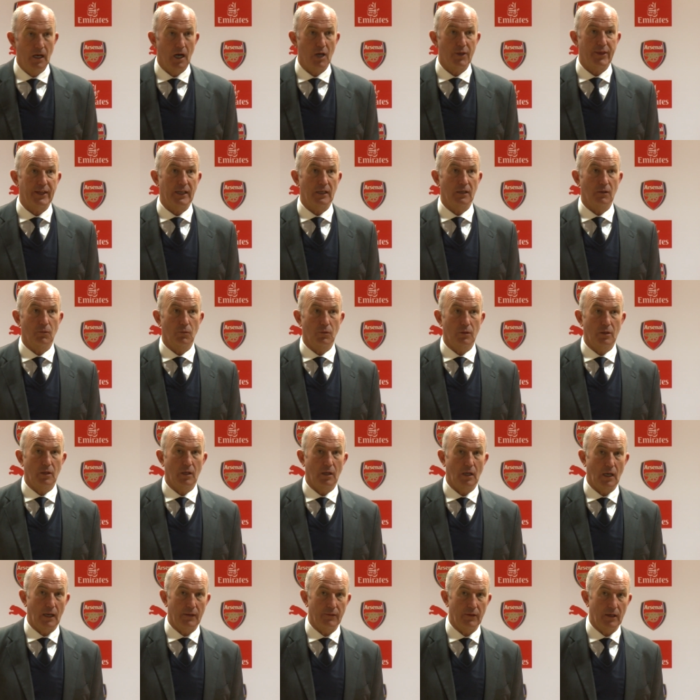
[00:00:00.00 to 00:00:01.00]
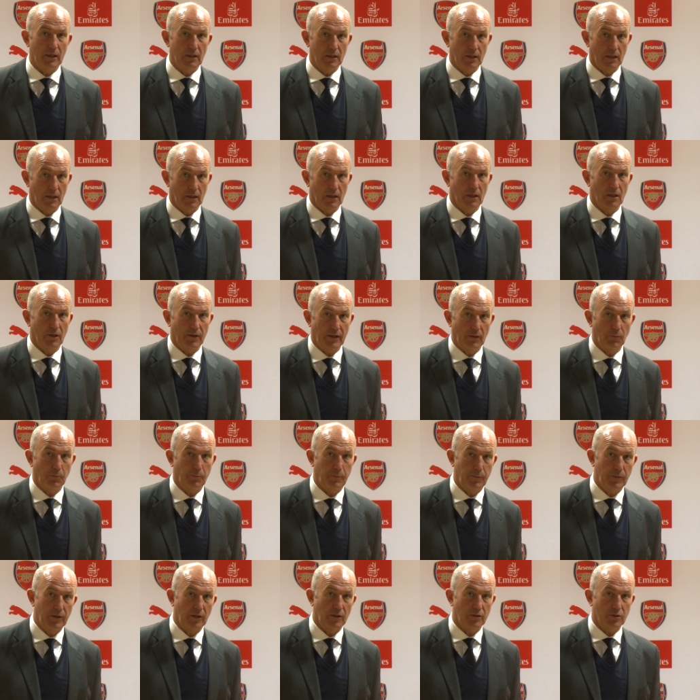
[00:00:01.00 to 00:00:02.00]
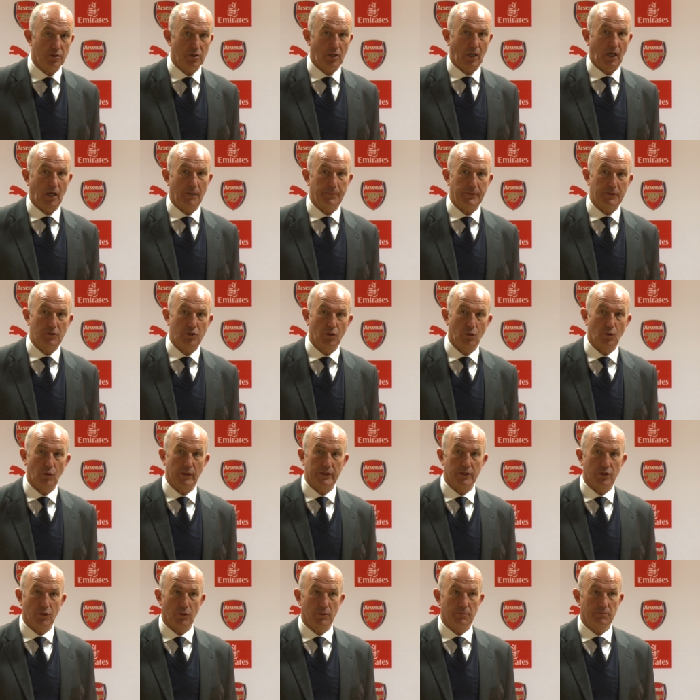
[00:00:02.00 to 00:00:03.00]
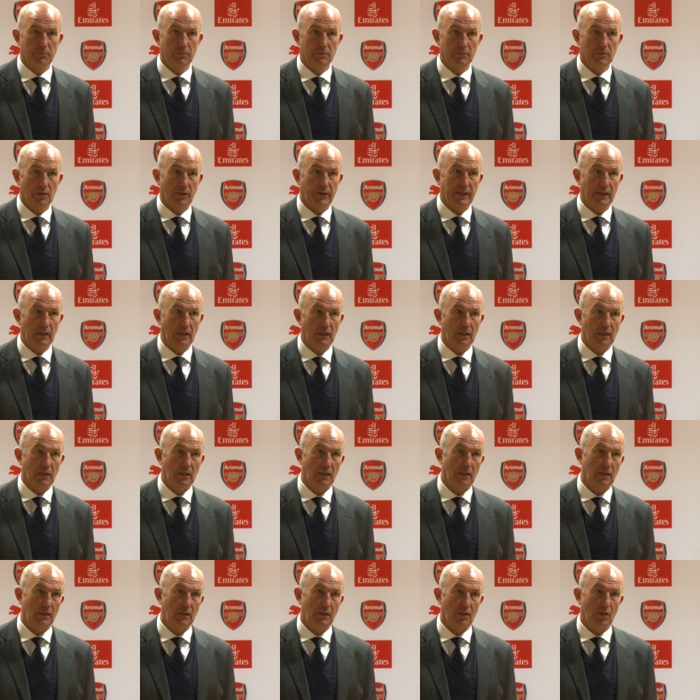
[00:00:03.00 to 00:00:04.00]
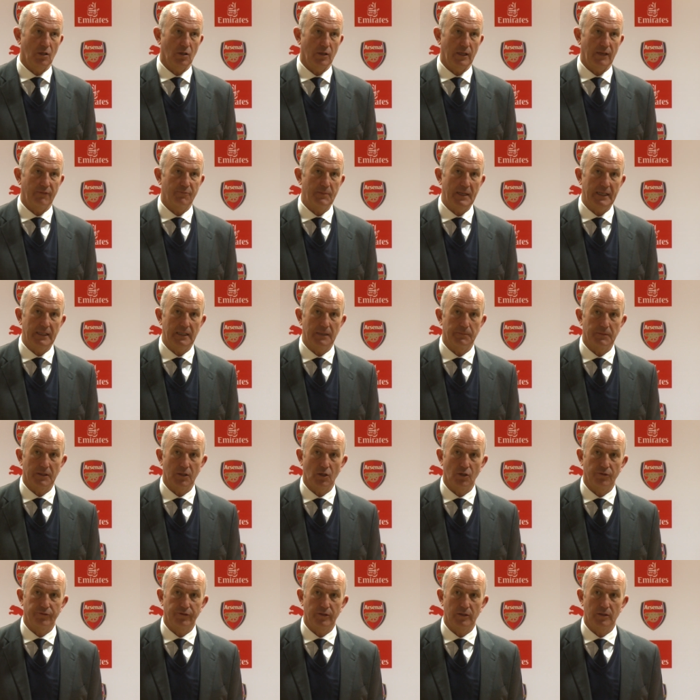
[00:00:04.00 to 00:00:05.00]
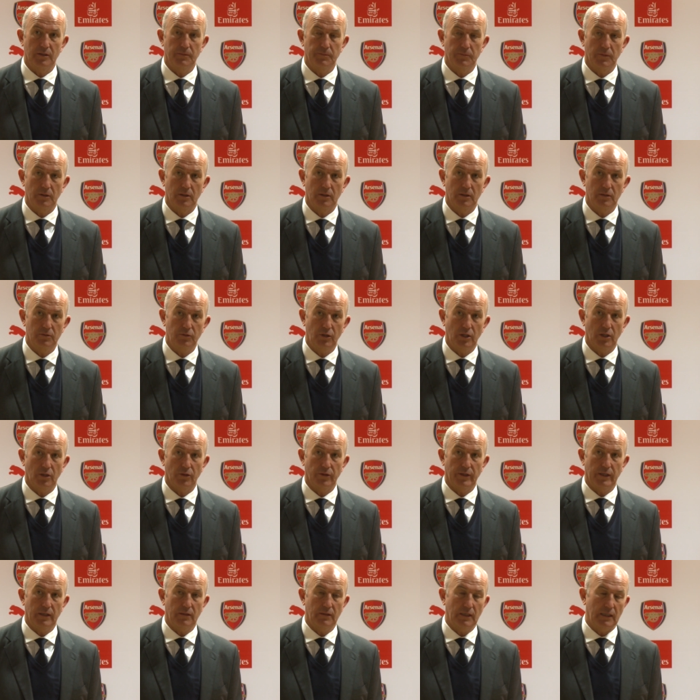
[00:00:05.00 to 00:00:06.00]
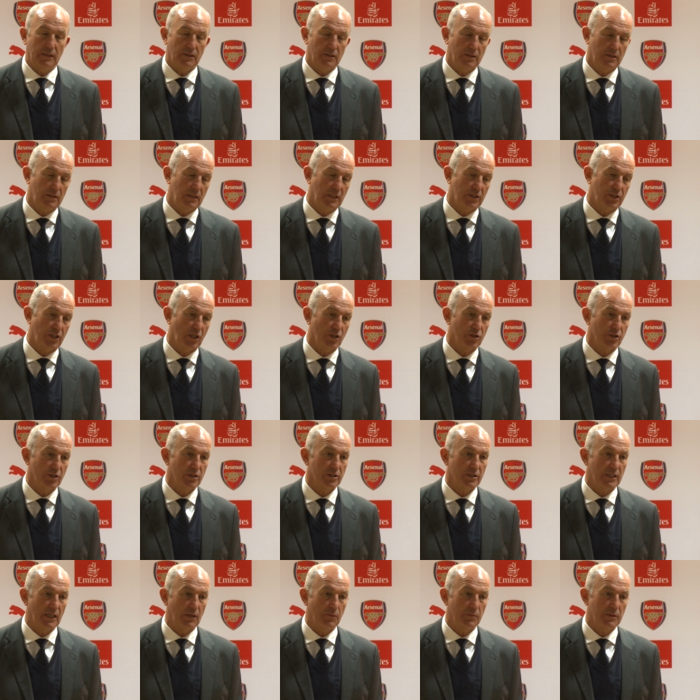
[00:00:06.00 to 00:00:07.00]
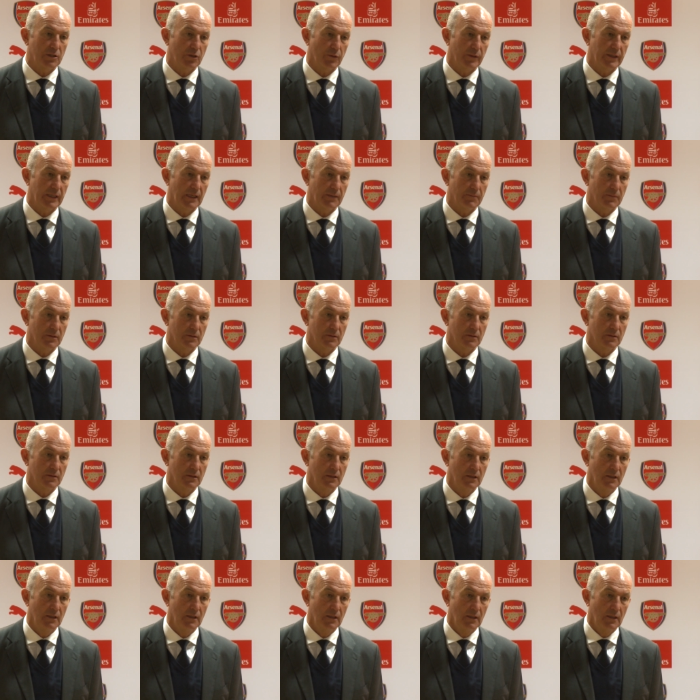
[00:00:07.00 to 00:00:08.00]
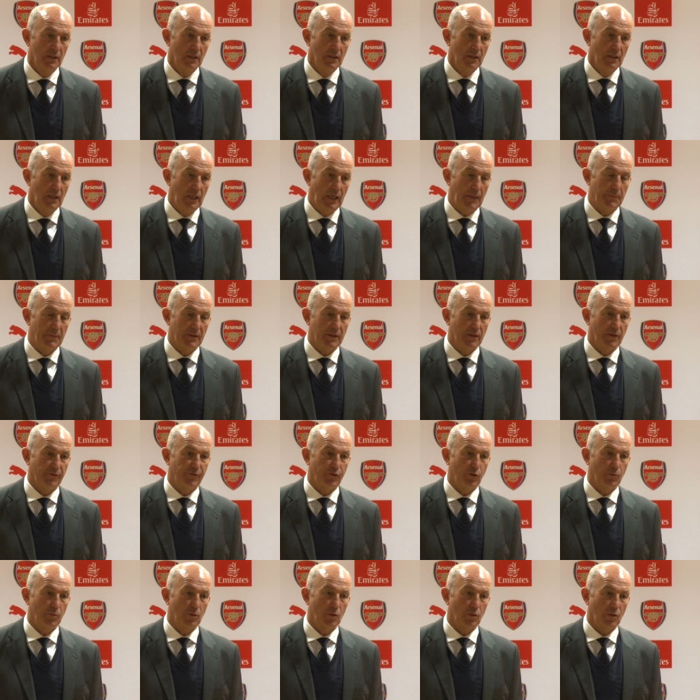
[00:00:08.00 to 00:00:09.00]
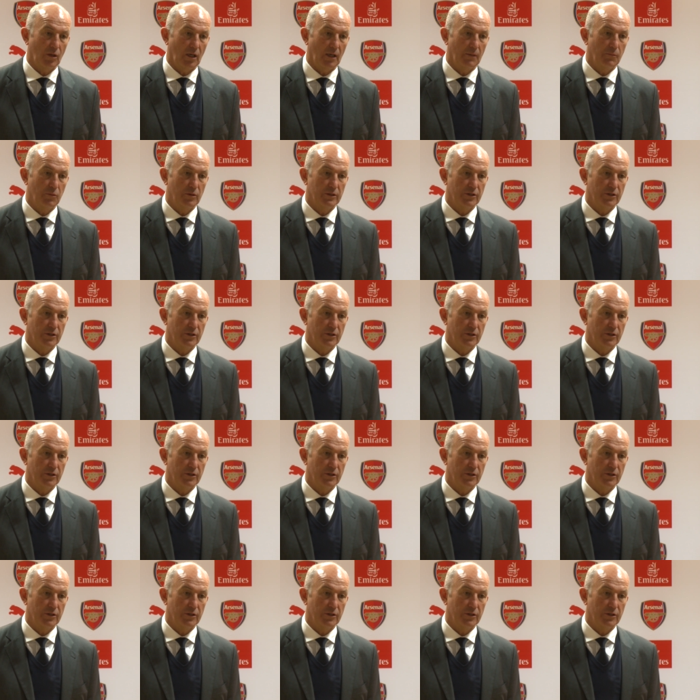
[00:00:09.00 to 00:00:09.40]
I think eh, I think the club are talking to him. I think they, you know they've made him an offer, but you know it's discussions now between him and him and the football club,